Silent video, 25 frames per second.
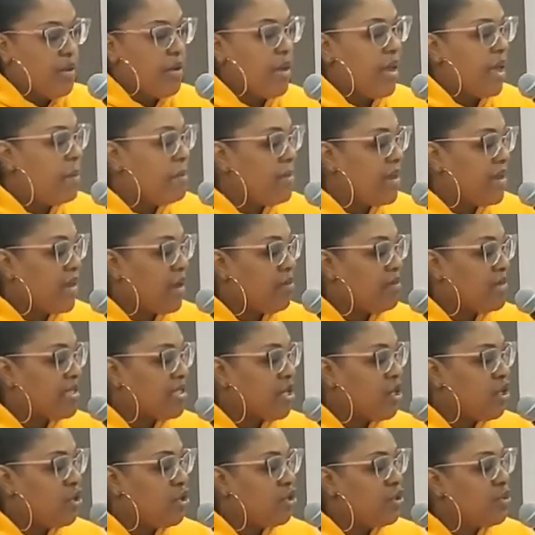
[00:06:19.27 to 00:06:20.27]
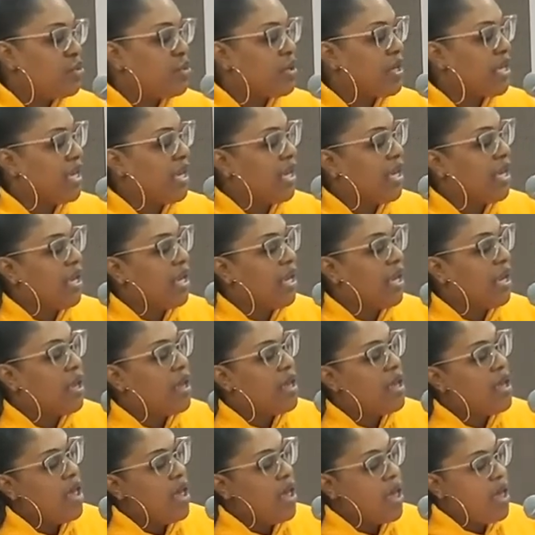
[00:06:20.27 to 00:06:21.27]
Amen. That was the New
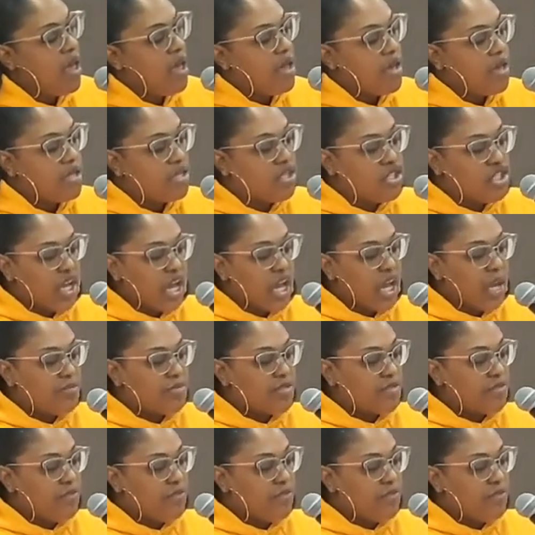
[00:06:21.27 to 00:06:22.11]
King James